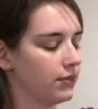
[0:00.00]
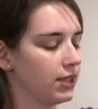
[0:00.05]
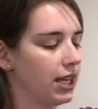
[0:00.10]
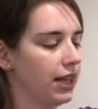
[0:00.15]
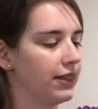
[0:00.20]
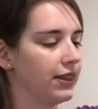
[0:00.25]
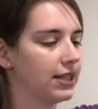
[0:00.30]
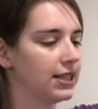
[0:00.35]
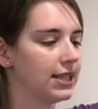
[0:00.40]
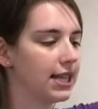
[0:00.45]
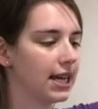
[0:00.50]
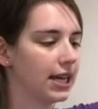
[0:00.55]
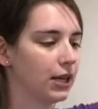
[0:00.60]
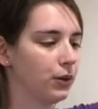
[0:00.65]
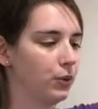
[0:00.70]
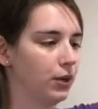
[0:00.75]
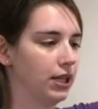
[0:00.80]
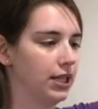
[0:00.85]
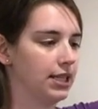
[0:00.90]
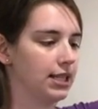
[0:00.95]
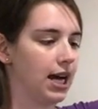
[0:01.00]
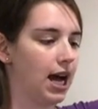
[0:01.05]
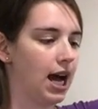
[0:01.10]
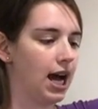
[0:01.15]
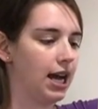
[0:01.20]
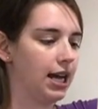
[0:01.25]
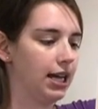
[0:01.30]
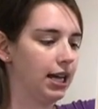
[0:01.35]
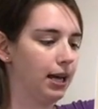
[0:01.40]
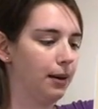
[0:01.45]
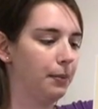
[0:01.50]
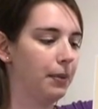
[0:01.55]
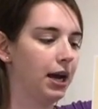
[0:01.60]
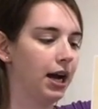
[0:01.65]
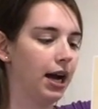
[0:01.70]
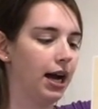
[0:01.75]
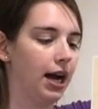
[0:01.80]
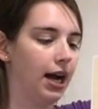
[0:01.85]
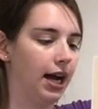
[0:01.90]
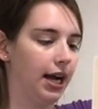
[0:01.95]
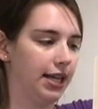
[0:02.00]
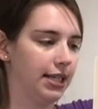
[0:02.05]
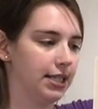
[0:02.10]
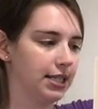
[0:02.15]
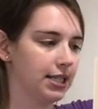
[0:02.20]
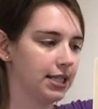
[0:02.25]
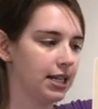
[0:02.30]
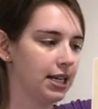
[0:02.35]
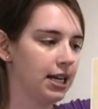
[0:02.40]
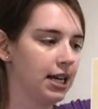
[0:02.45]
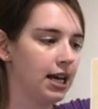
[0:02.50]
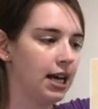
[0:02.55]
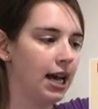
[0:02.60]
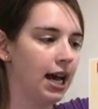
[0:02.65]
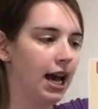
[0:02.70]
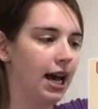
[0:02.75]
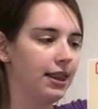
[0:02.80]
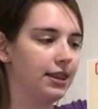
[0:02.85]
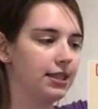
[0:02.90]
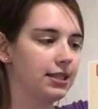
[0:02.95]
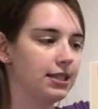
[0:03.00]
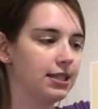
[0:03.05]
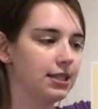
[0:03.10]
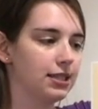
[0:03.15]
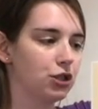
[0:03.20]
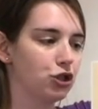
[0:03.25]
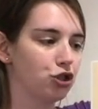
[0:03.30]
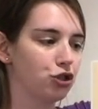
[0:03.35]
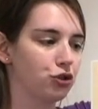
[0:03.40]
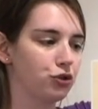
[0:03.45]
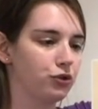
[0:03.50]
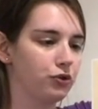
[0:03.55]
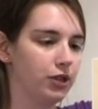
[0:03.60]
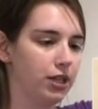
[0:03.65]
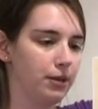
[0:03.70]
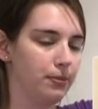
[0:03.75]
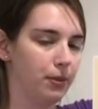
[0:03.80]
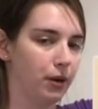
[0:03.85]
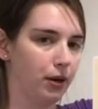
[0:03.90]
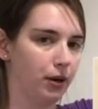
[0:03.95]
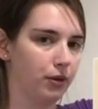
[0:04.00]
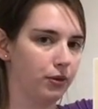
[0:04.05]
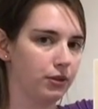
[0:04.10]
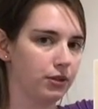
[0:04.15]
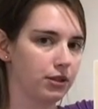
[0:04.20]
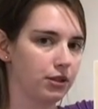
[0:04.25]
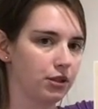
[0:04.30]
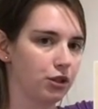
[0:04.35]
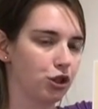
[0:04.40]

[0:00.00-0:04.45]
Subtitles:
The second one is I am kind, and this is the tree pose.